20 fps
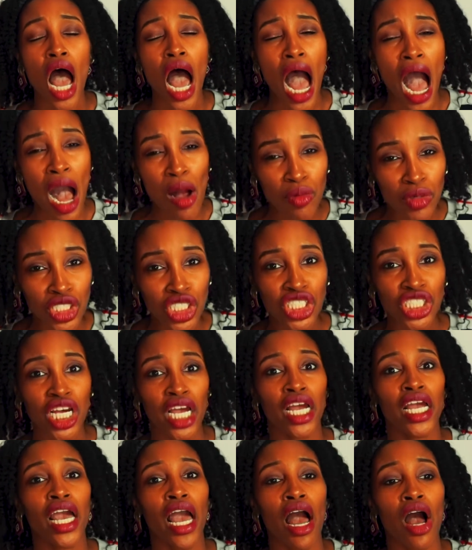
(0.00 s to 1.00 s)
I would
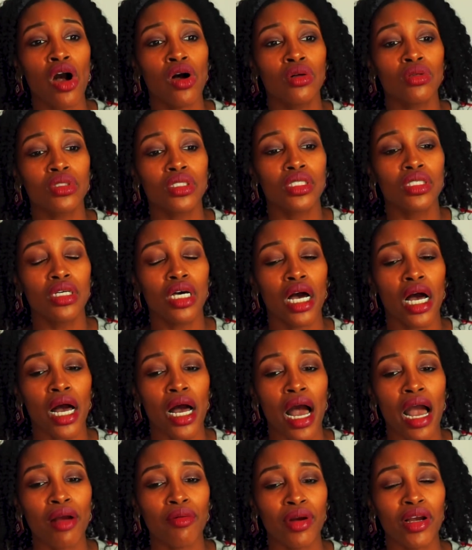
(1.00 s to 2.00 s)
check out,
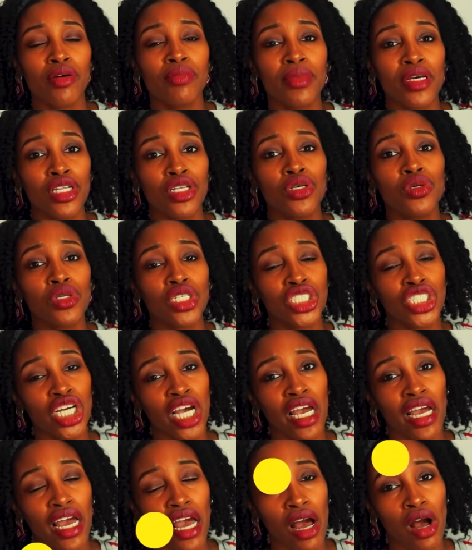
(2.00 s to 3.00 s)
I recommend you
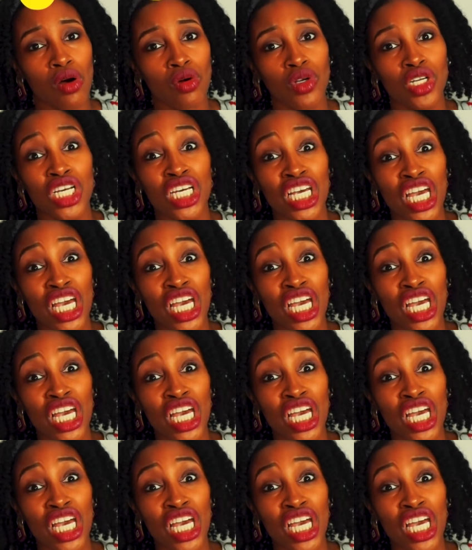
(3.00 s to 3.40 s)
check out